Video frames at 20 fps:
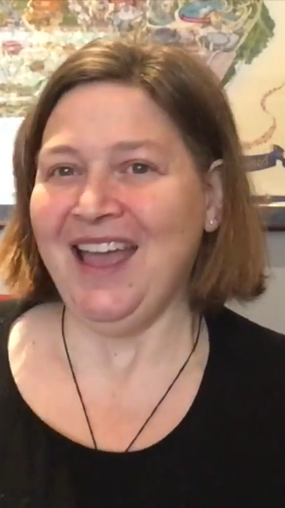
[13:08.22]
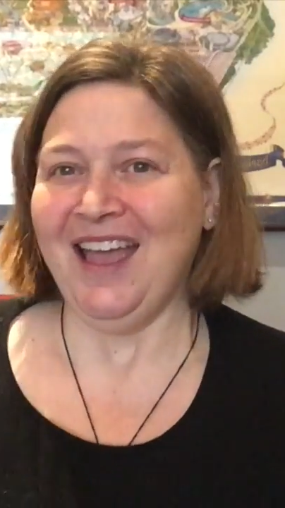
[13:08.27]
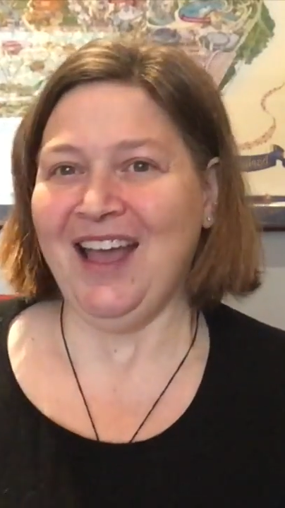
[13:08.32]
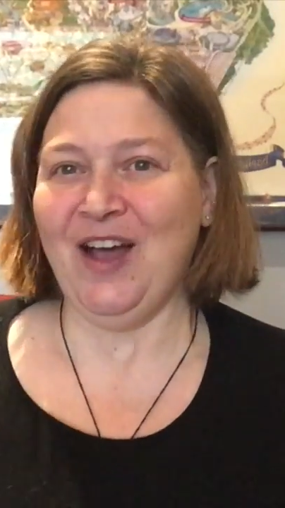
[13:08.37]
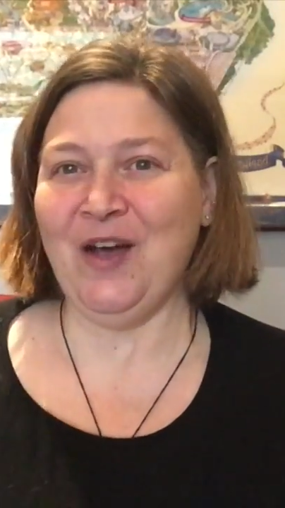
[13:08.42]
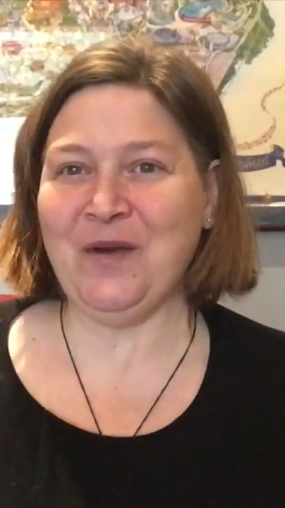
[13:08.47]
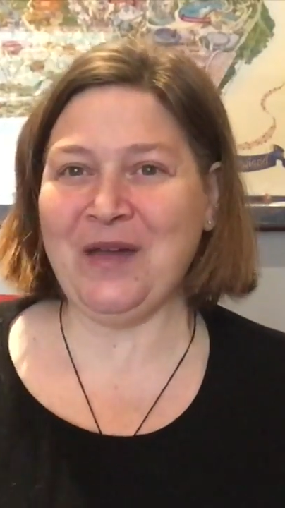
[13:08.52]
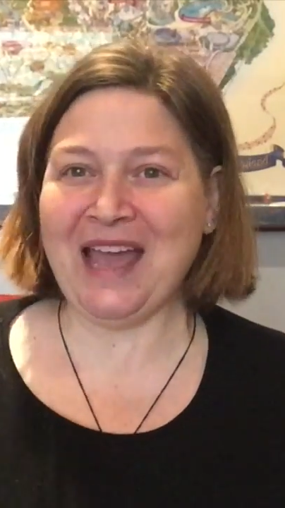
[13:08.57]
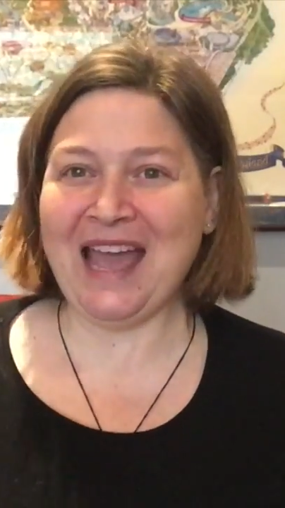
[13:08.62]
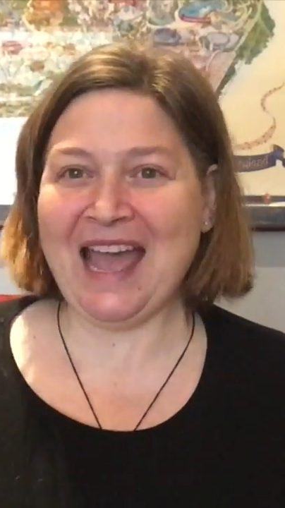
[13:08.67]

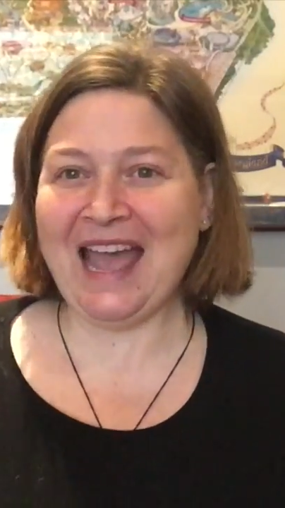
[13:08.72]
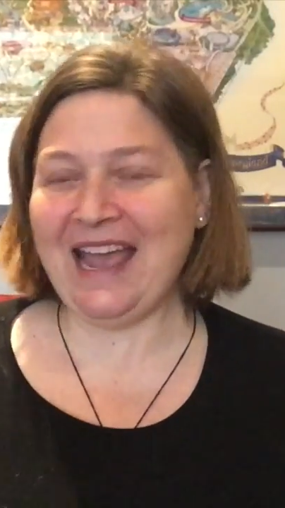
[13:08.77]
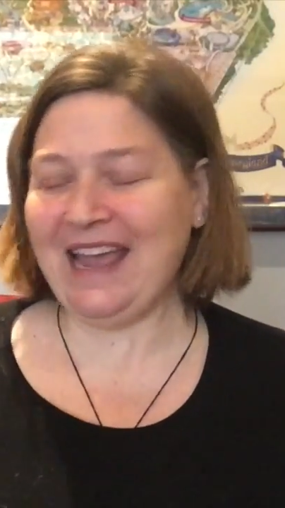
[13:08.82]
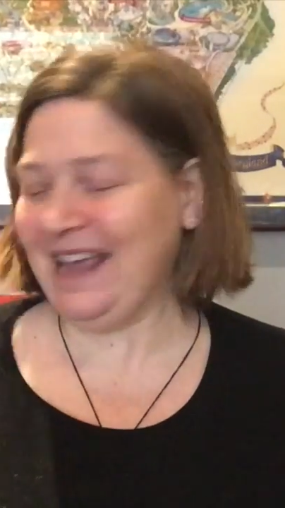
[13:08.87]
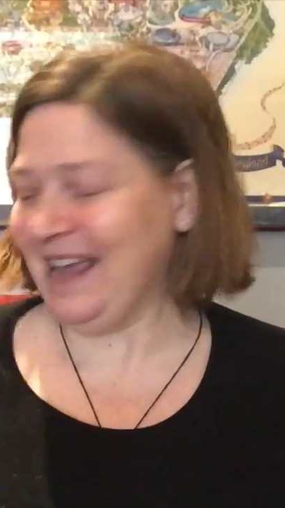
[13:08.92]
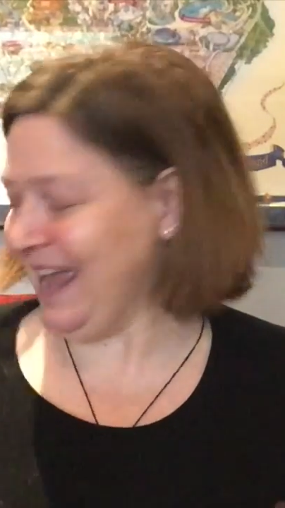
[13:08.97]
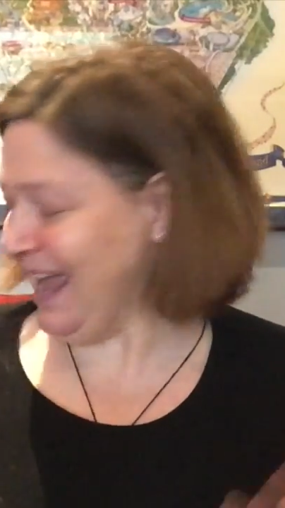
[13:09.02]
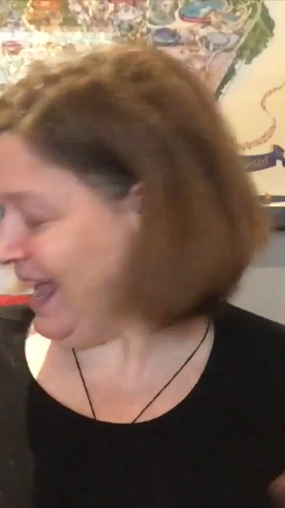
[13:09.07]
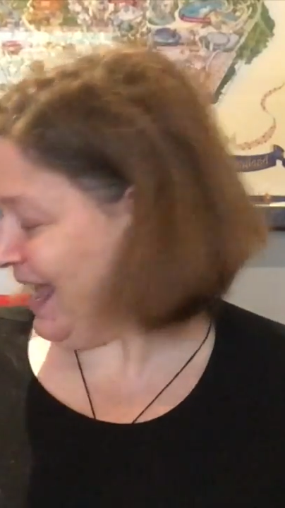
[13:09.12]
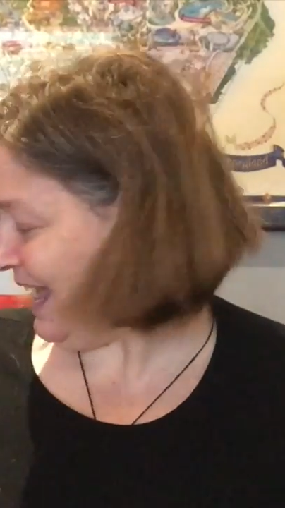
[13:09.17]

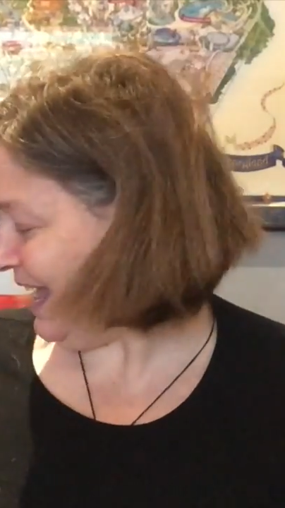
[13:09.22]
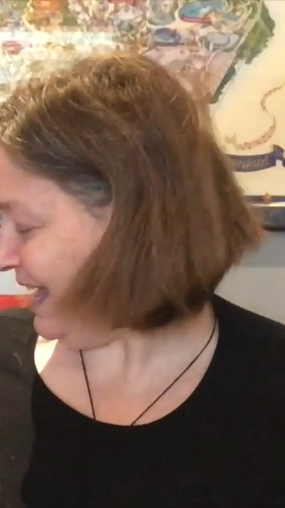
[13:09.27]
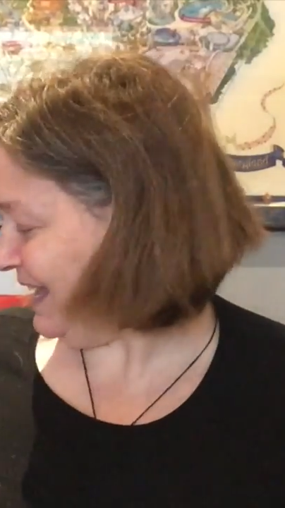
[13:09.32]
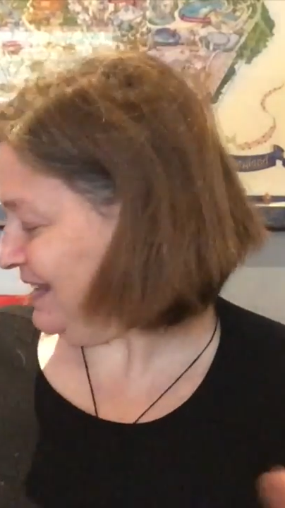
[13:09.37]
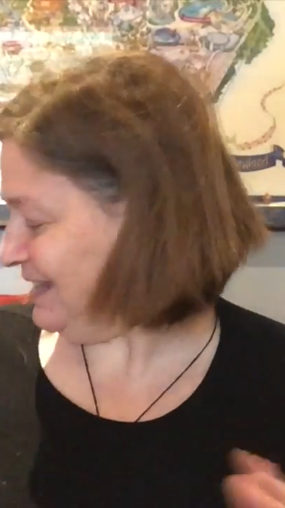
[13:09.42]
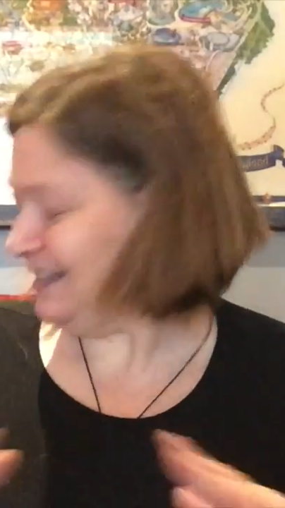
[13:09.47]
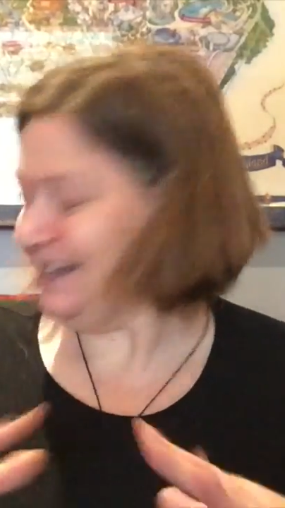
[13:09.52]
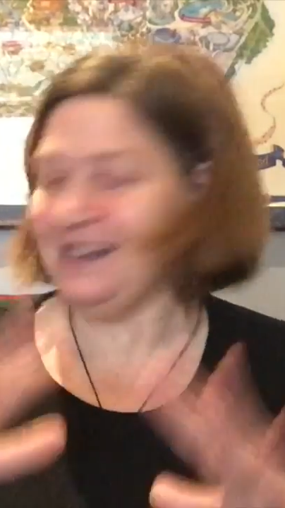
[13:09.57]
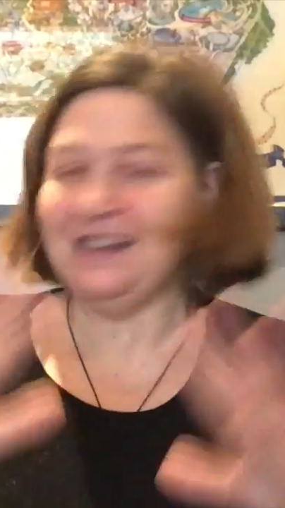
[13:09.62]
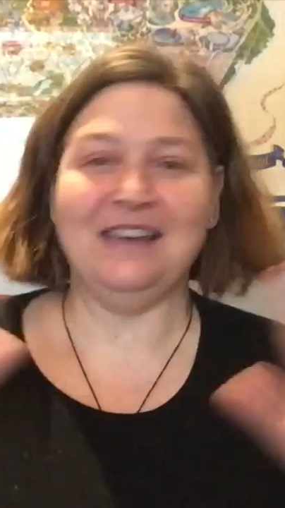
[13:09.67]
Okay,
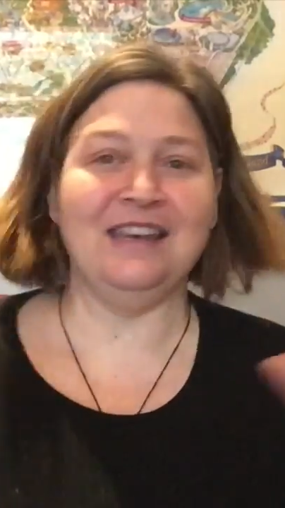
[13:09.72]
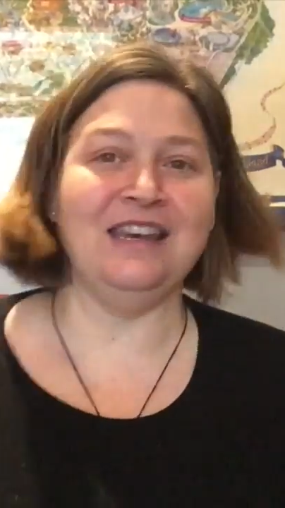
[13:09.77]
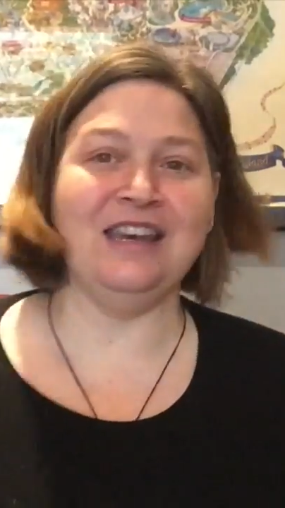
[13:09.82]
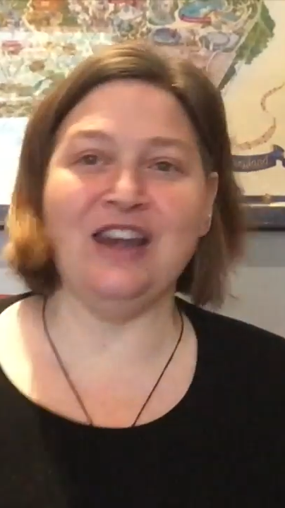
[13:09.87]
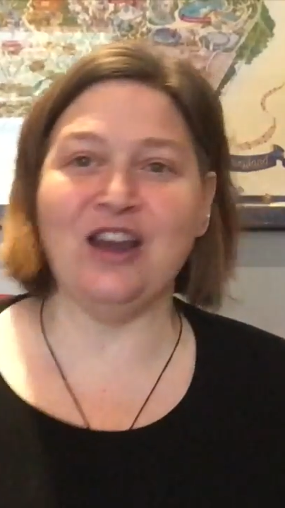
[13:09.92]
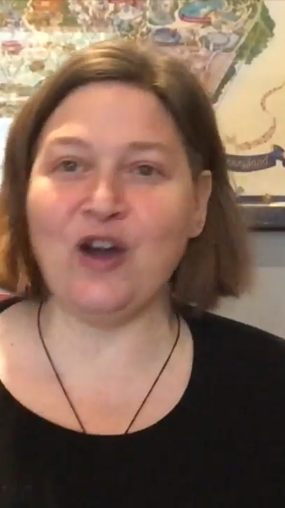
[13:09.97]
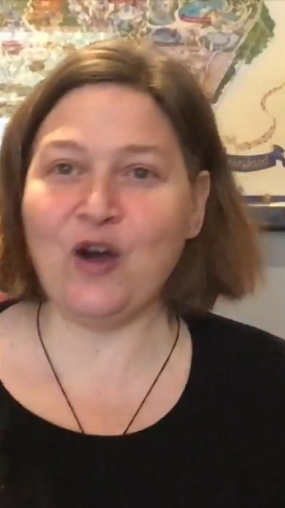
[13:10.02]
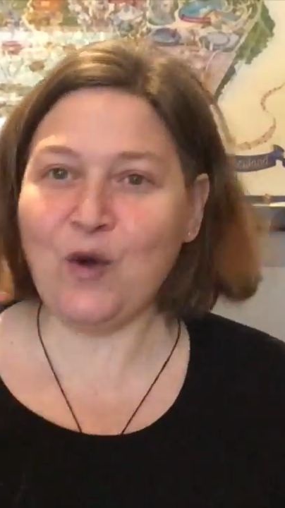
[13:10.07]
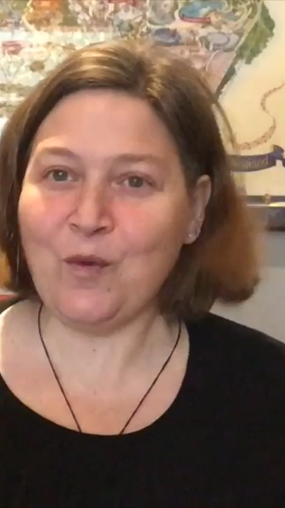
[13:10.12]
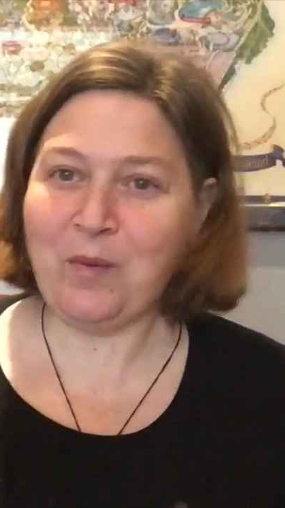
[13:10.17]
and
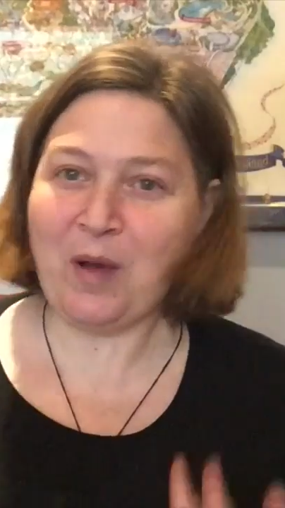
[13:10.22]
no